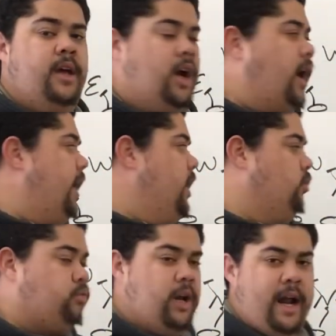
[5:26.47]
All right. He'll
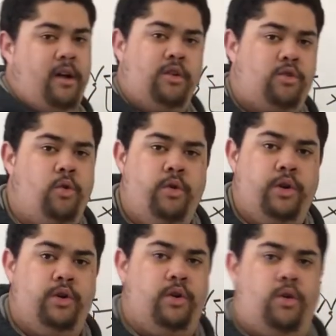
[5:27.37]
run out on a
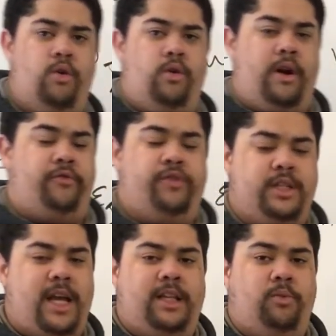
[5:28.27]
corner or a free
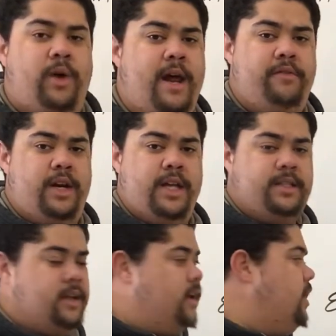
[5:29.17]
safety, whatever it
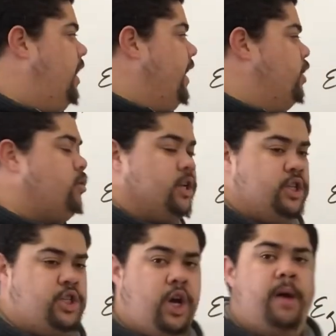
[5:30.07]
is. You can
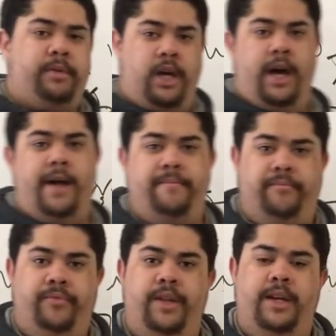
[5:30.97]
jump cut
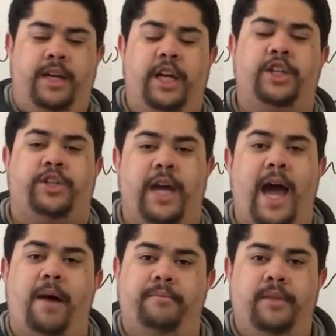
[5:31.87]
each
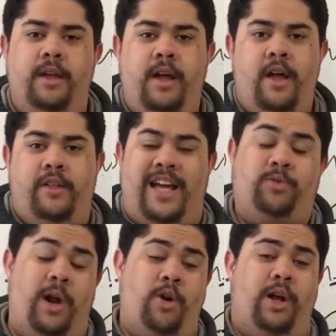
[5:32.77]
gap. That's
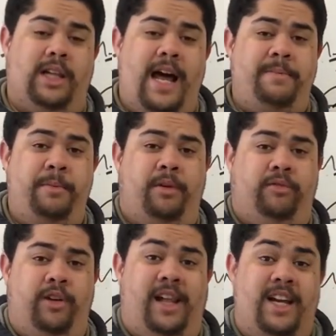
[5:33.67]
why I know a lot of people
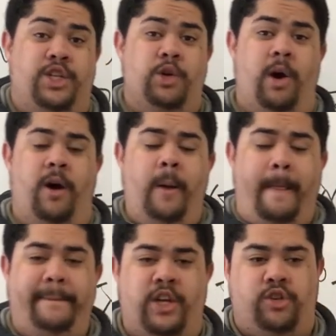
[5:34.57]
really like duo,
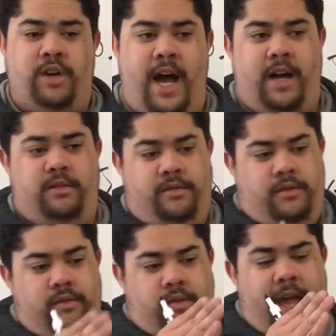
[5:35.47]
because you're not
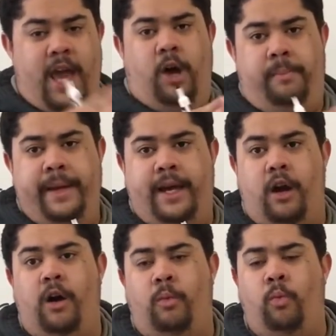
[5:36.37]
hell bent
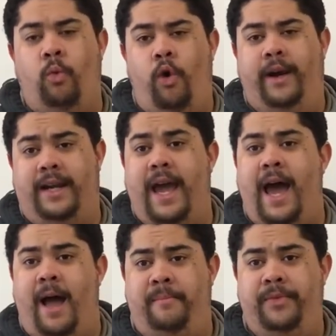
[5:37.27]
on one gap.